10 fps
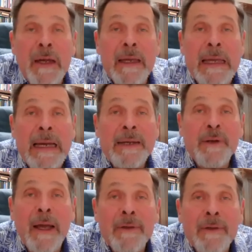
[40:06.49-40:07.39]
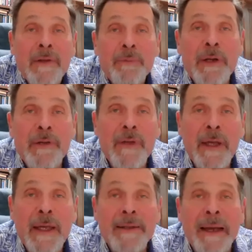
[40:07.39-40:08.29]
And I just want to
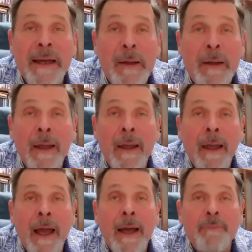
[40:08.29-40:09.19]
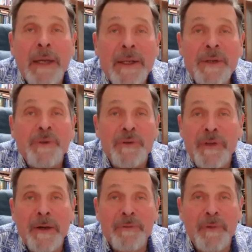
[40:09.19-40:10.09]
say, uh, uh, bet on
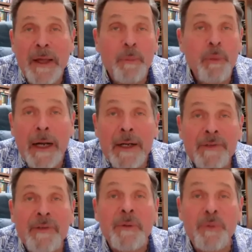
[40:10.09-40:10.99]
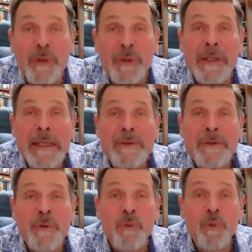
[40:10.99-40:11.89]
yourself. Uh, the products, they really
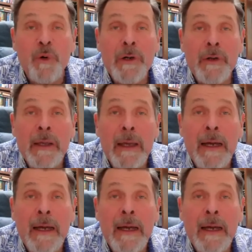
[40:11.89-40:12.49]
do work.